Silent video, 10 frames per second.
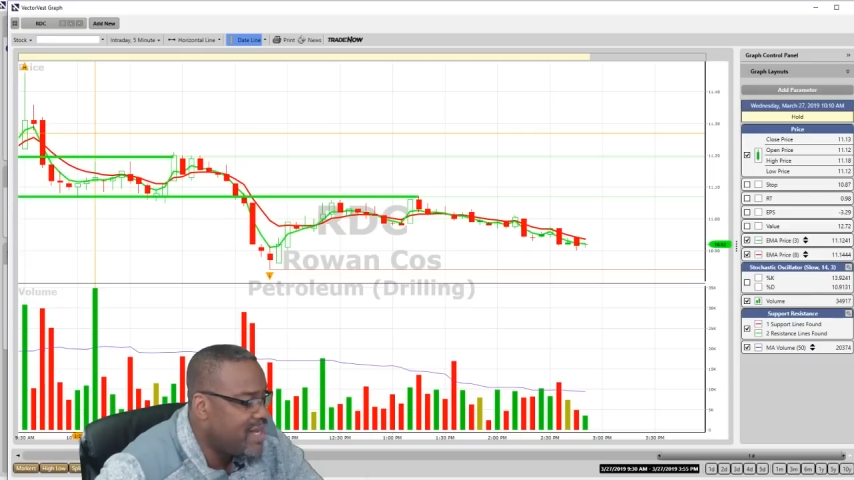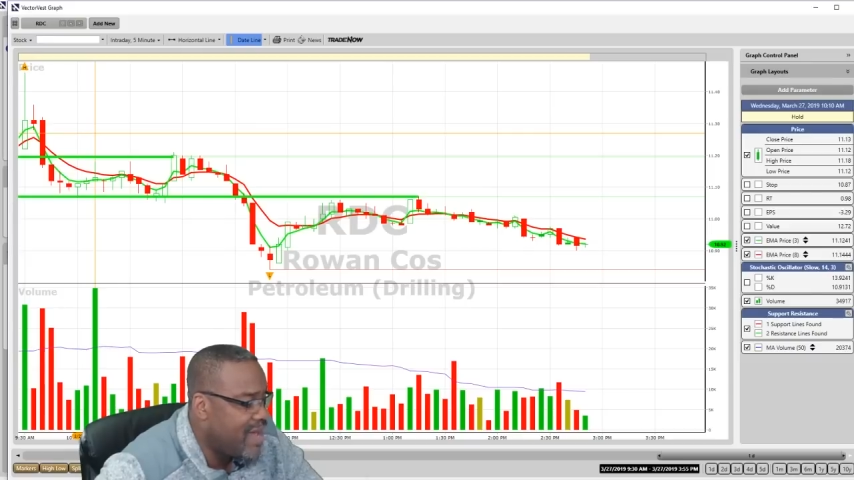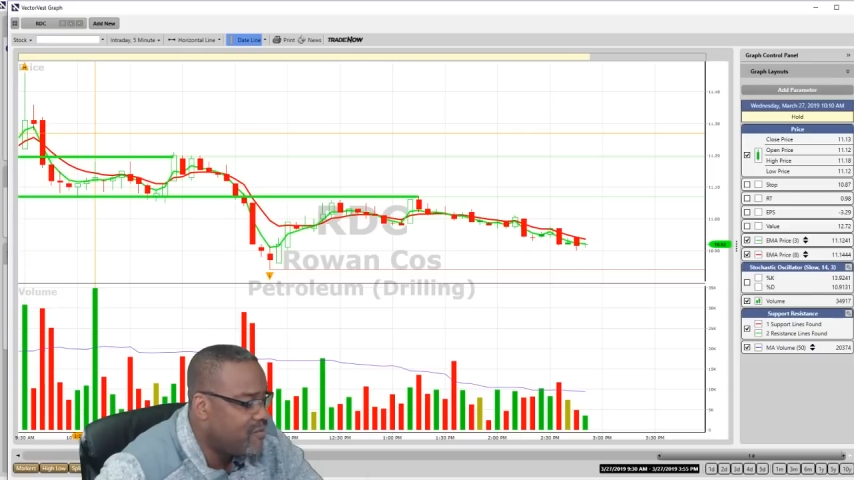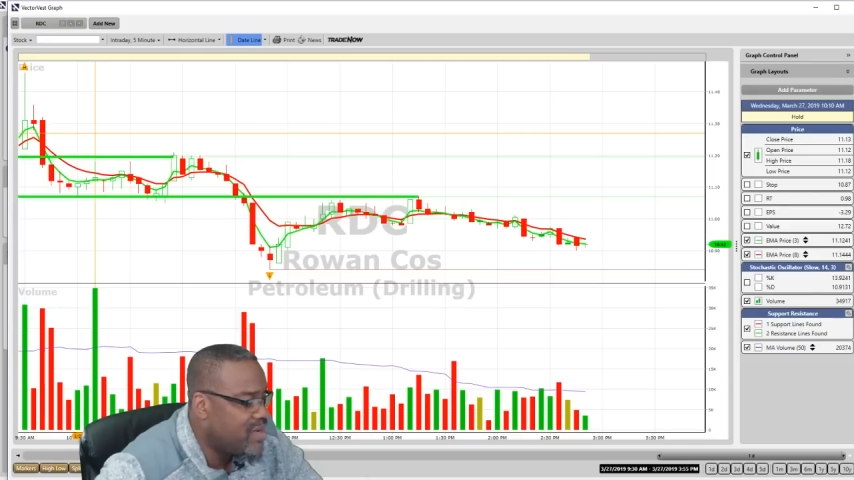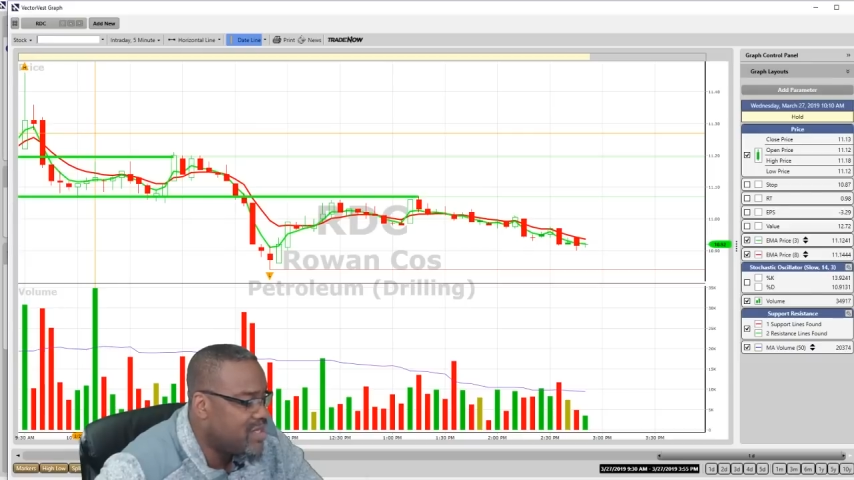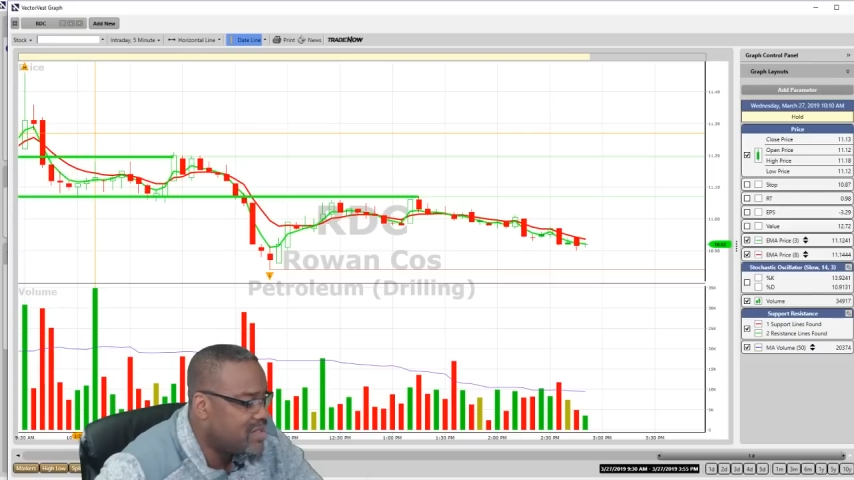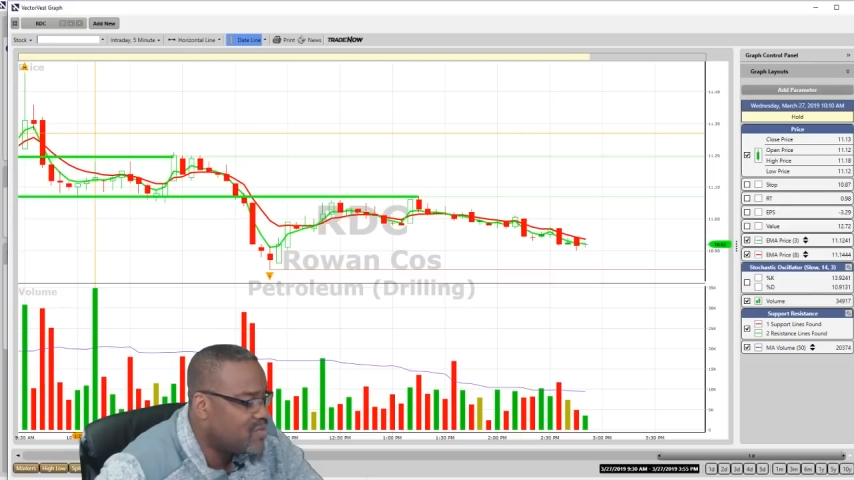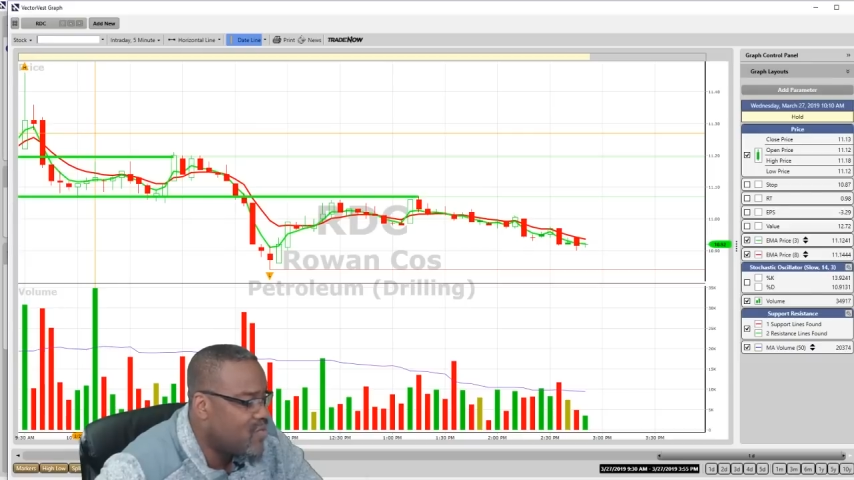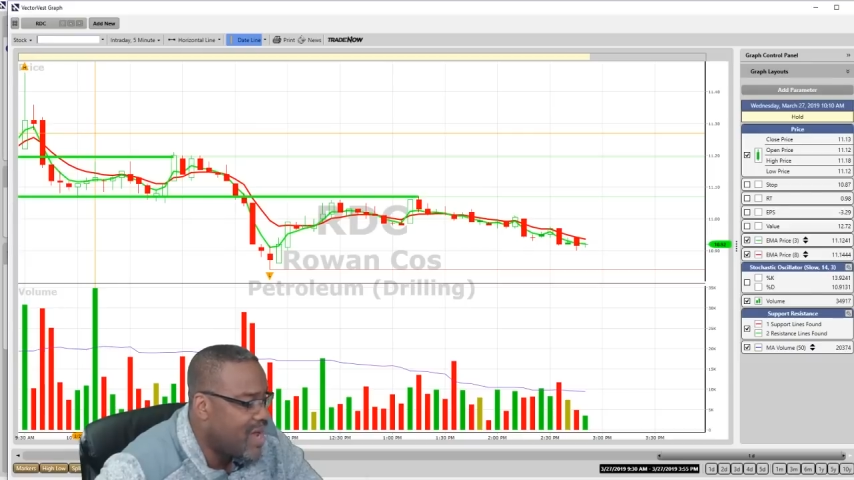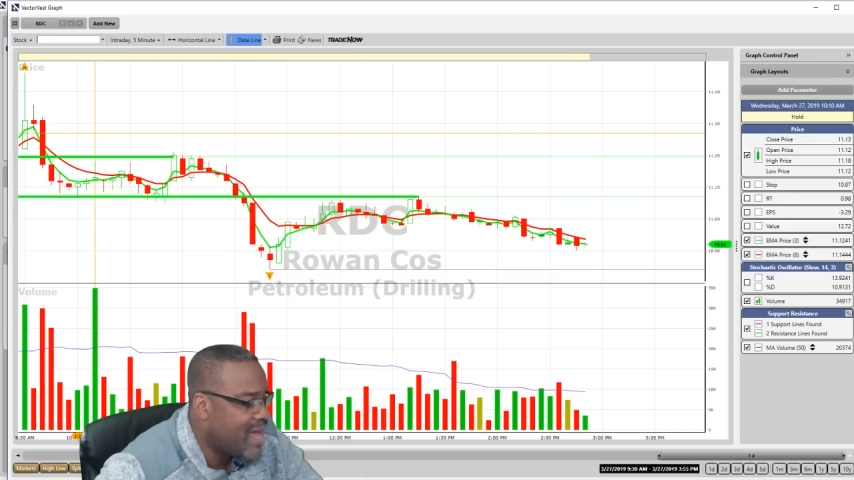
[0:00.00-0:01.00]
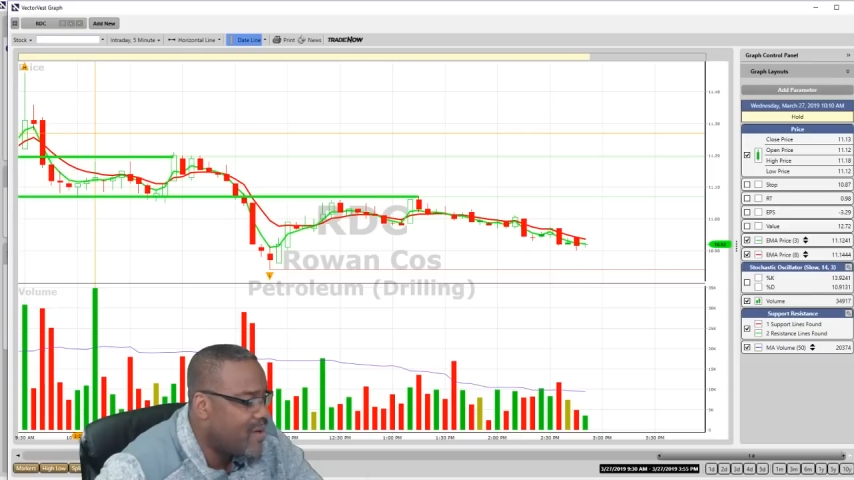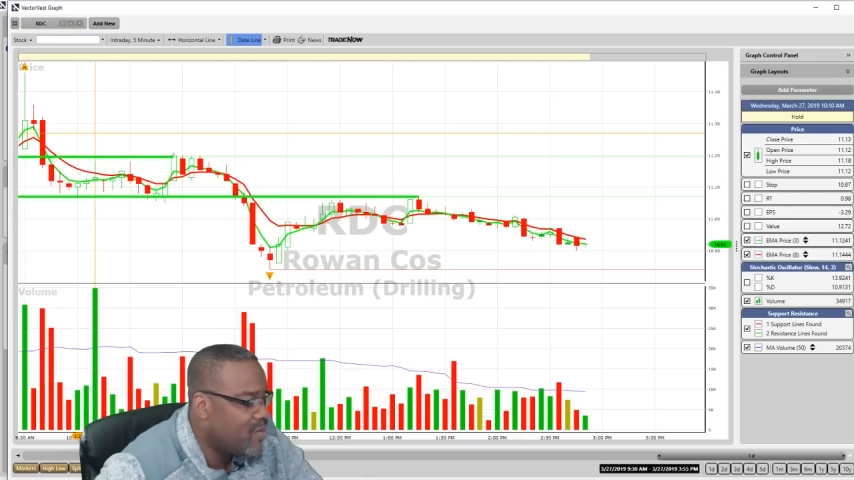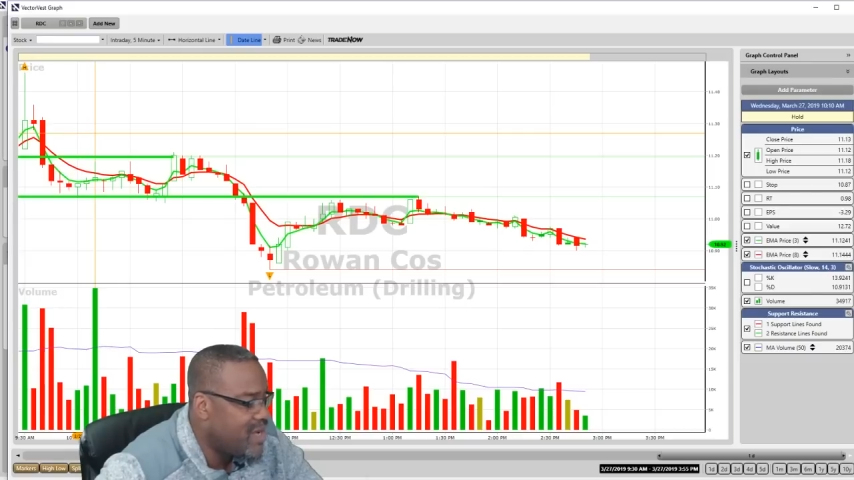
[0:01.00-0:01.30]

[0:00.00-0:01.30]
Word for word: That was, wow,